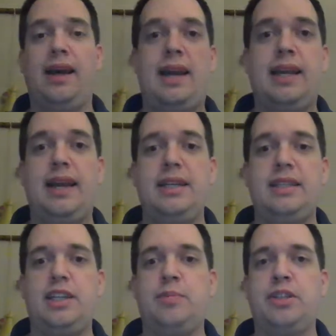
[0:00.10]
Hi
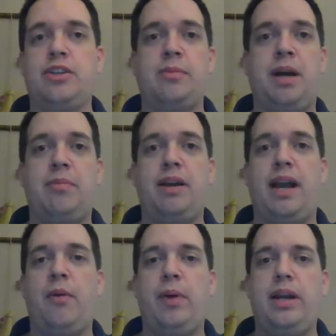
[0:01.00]
guys, it's Mr. Gramapre.
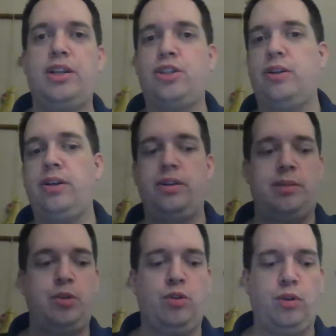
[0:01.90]
I wanted to show you
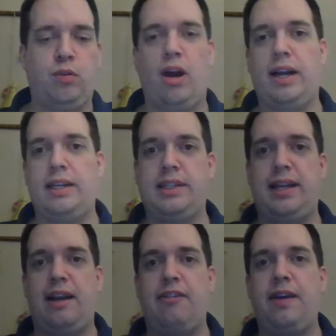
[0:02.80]
some cool rocks
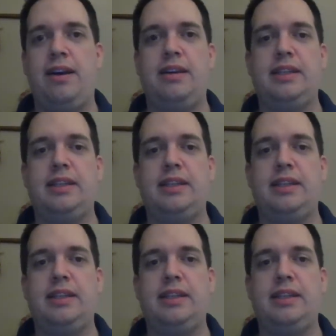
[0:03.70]
that I found,